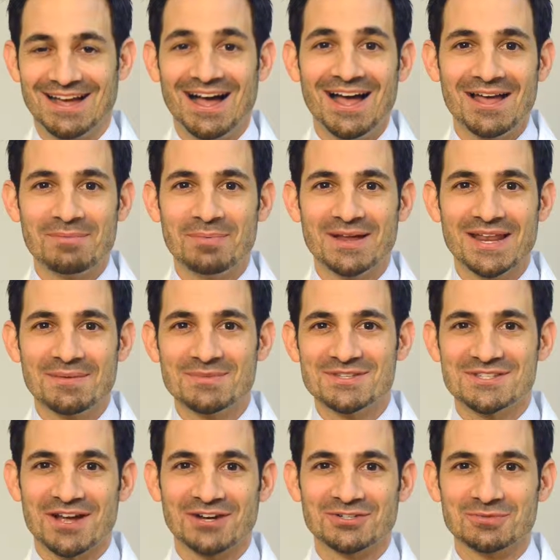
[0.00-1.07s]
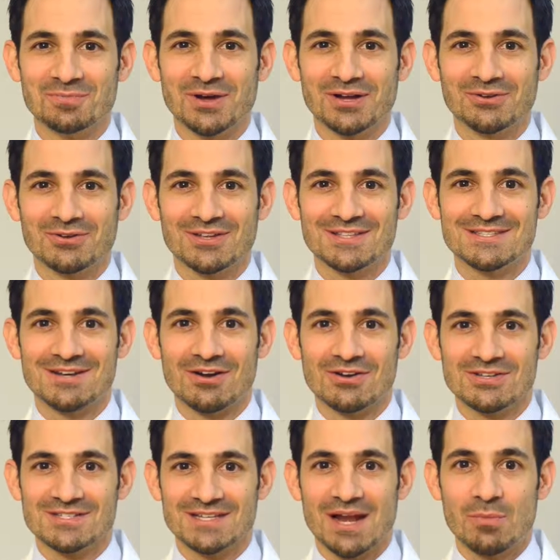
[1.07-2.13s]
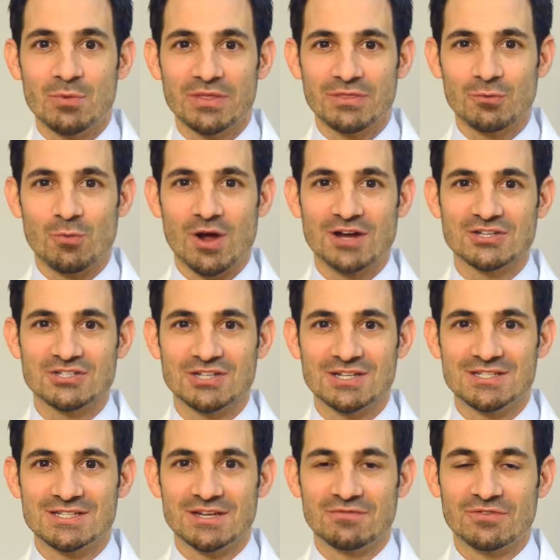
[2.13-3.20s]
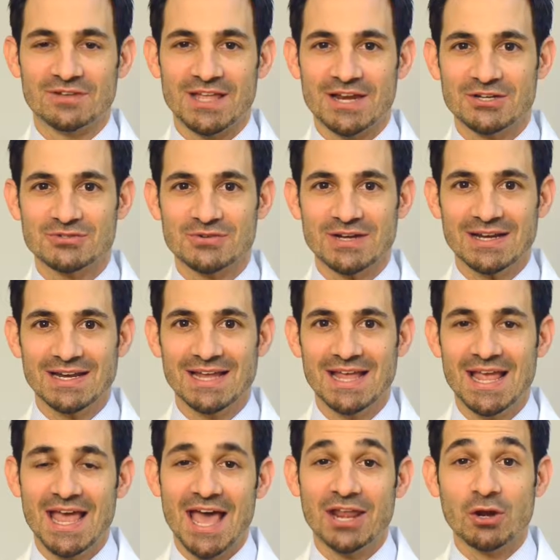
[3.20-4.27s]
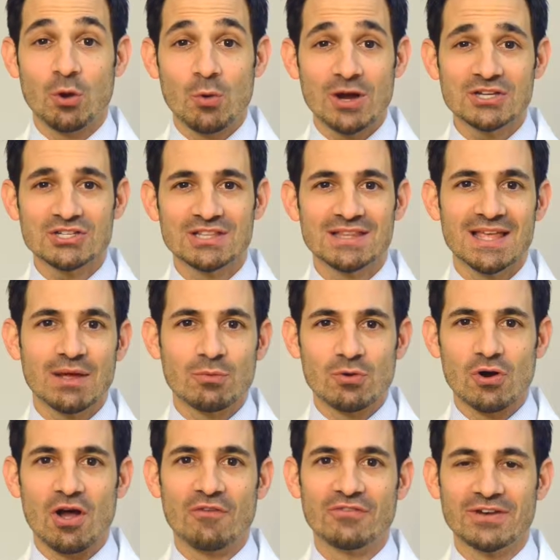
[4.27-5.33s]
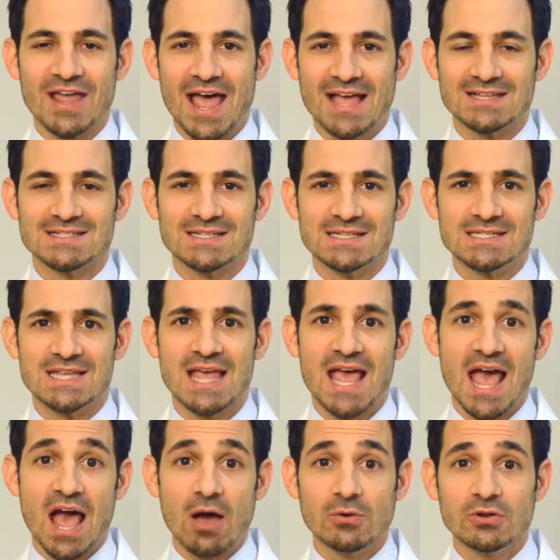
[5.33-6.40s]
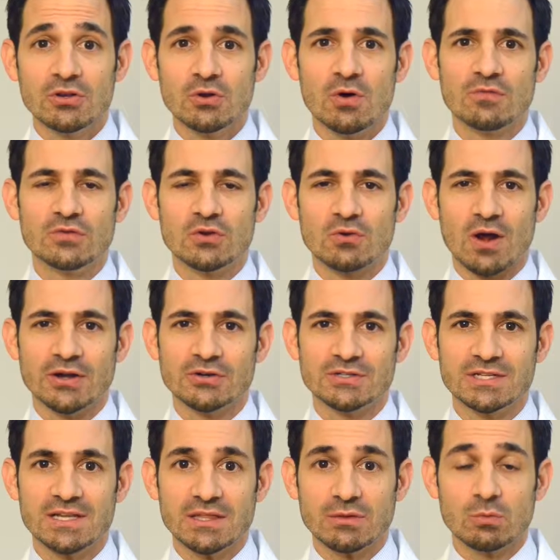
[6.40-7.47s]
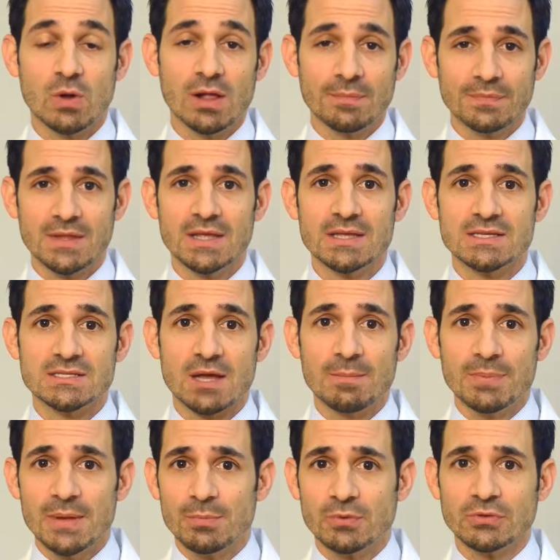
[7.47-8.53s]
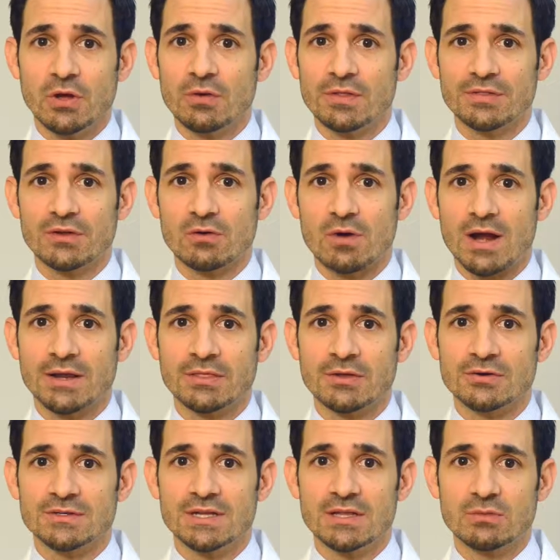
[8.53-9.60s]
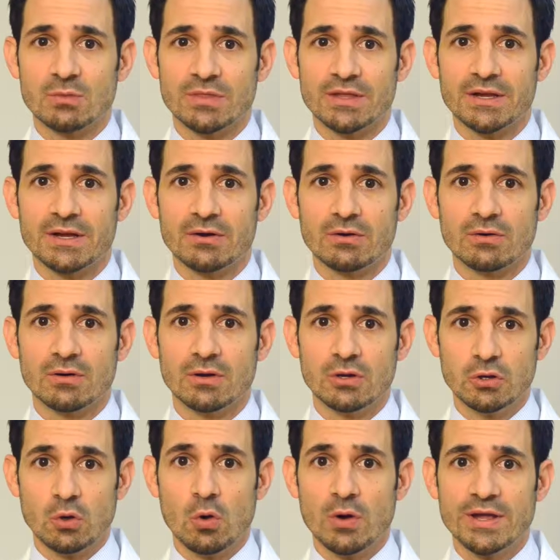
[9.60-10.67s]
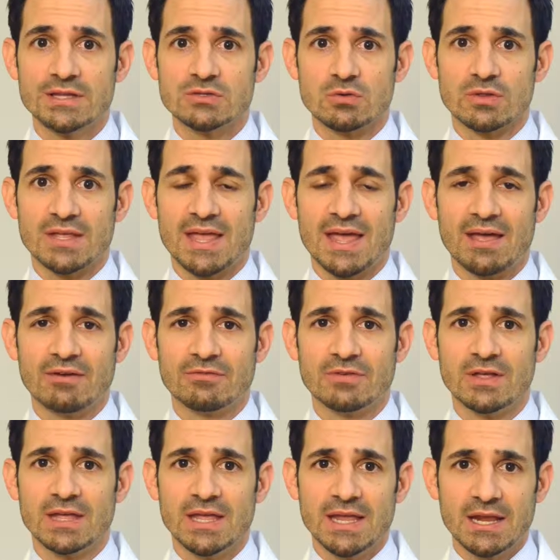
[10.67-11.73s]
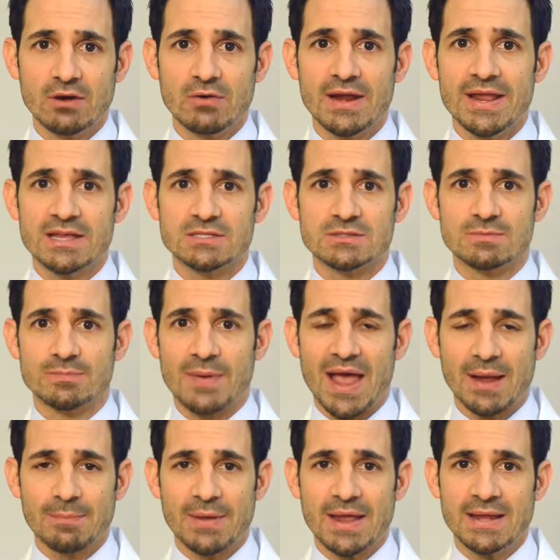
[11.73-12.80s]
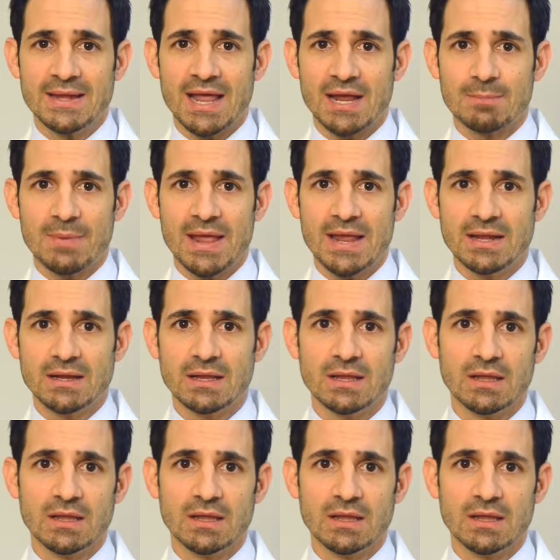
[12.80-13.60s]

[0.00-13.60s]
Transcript: Hi, my name is Dr. Michael Katsaros, and I'm with the Washington Center for Dentistry. And a question that we're often asked is how do you know if you grind your teeth? Well, some people know that they're grinding their teeth when they hear noise or they have earaches, back pain, neck pain.